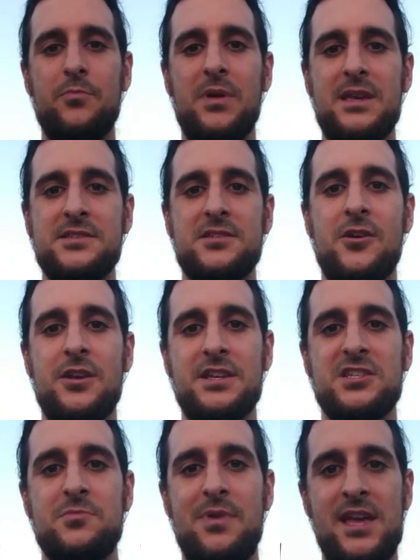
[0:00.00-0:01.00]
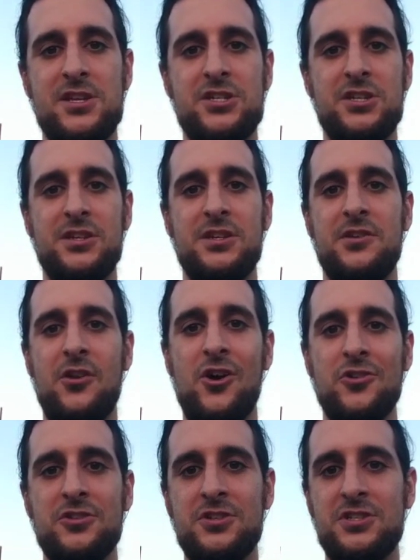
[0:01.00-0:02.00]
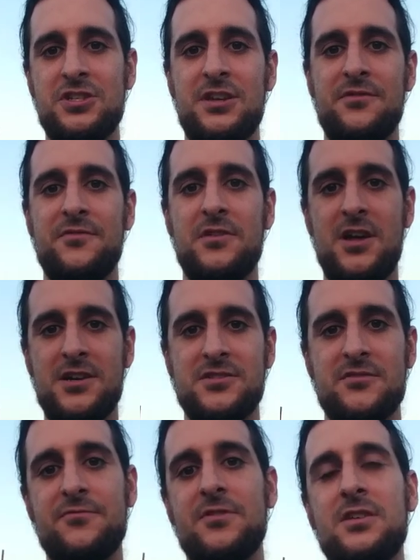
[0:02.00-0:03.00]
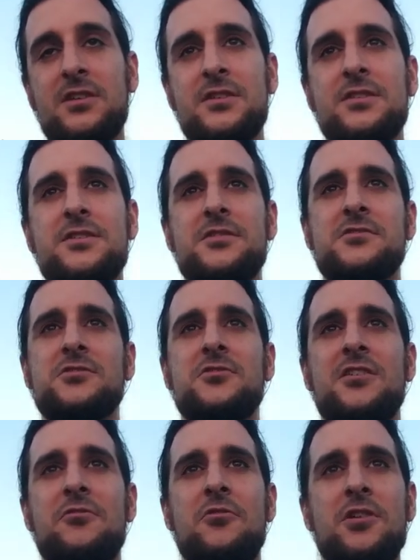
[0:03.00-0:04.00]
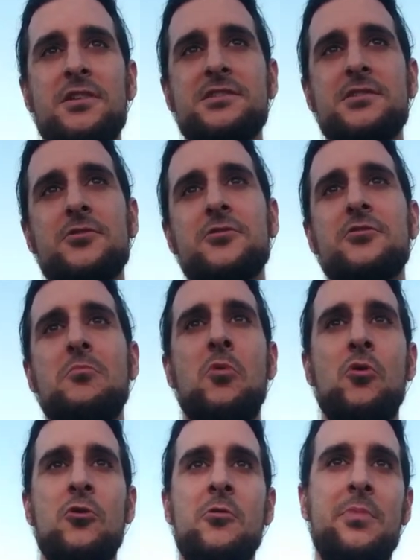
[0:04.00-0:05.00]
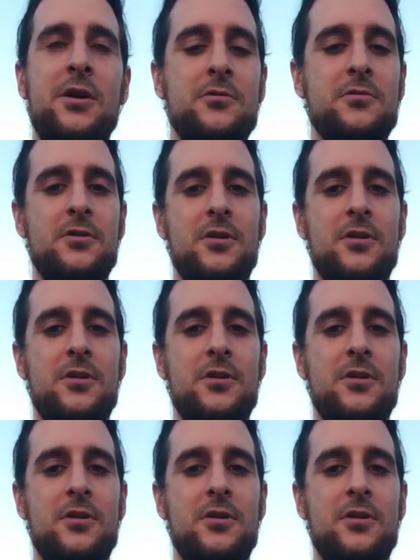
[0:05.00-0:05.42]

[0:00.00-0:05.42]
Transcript: based on expansion and knowledge and philosophy. So I wanted to learn more about